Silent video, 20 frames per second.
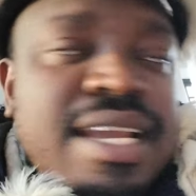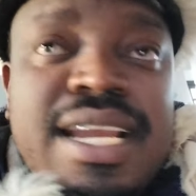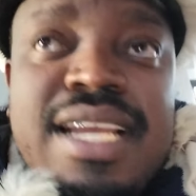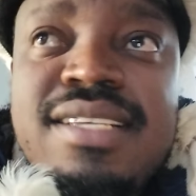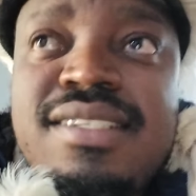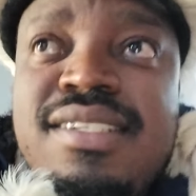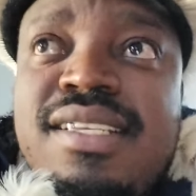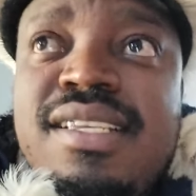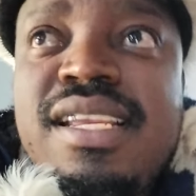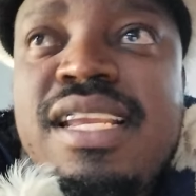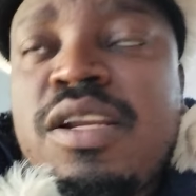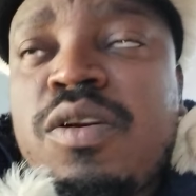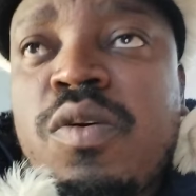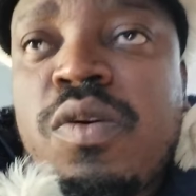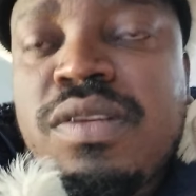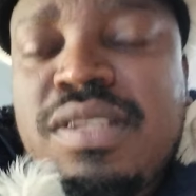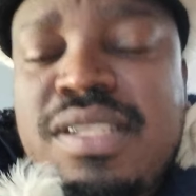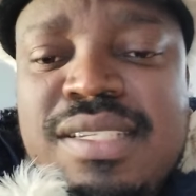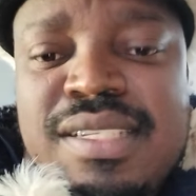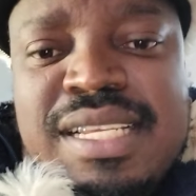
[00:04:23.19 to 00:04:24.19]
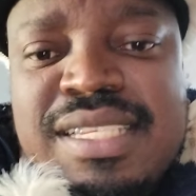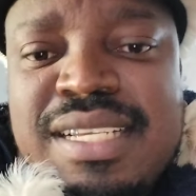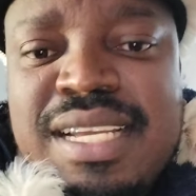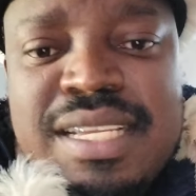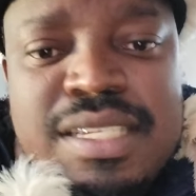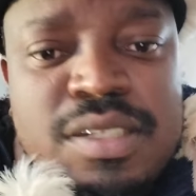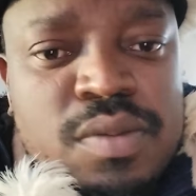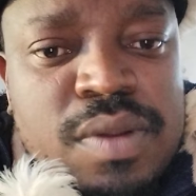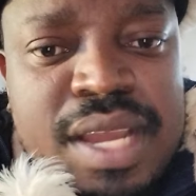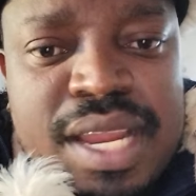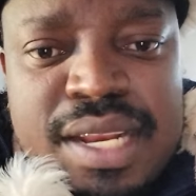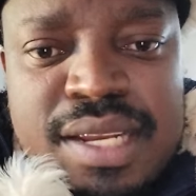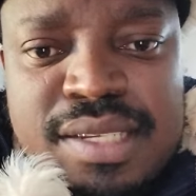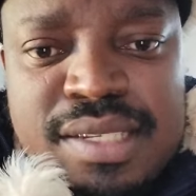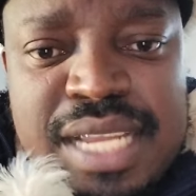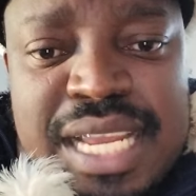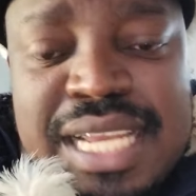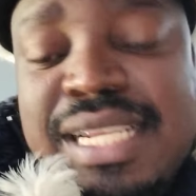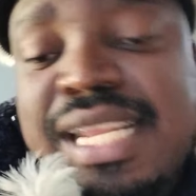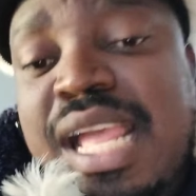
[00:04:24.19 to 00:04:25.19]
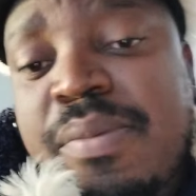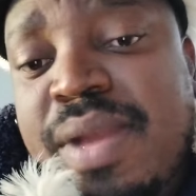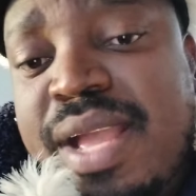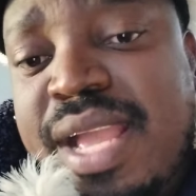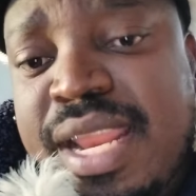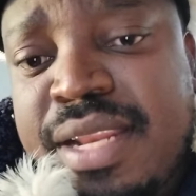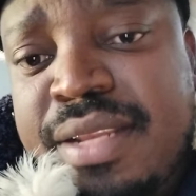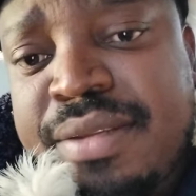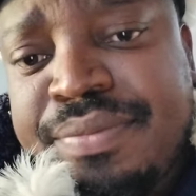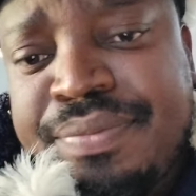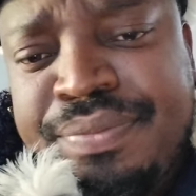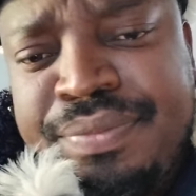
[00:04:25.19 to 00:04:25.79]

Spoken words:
ezinye igodi zazingazwani zayixabana?